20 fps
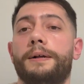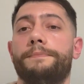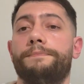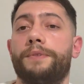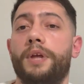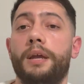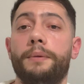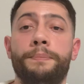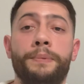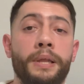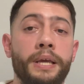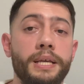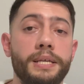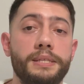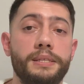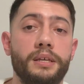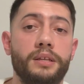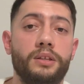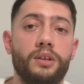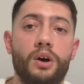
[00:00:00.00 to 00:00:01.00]
I
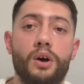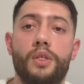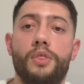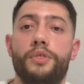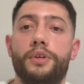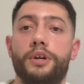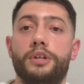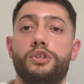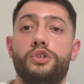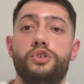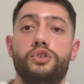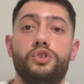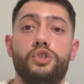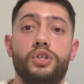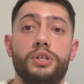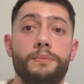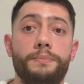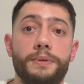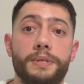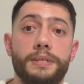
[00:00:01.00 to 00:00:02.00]
placed it on the
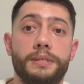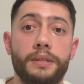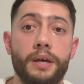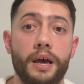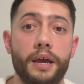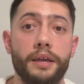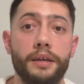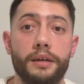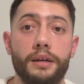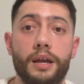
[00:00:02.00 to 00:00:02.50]
cheapest tier.